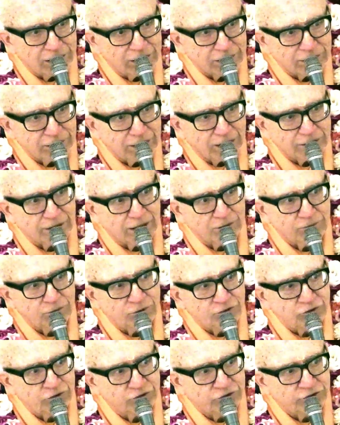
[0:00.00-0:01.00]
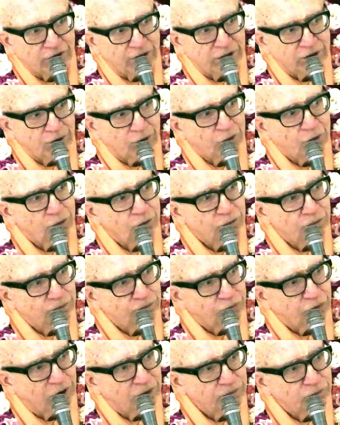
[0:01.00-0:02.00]
Not that we just say, oh,
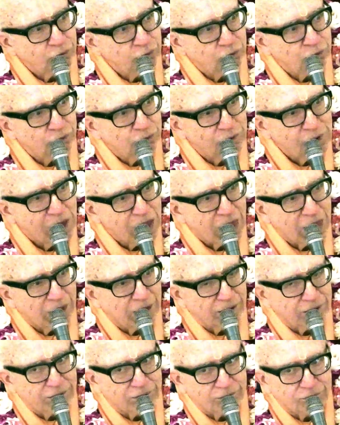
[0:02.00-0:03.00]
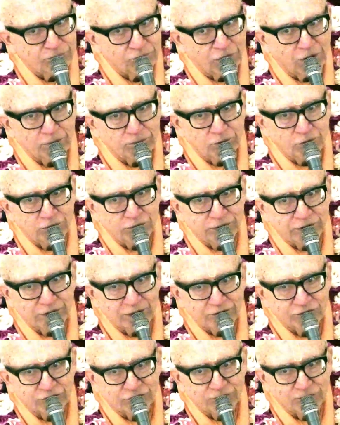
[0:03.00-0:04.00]
Prabhu, Prabhu
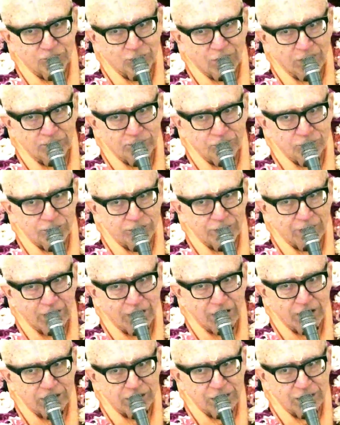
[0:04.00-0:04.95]
this, Prabhu that.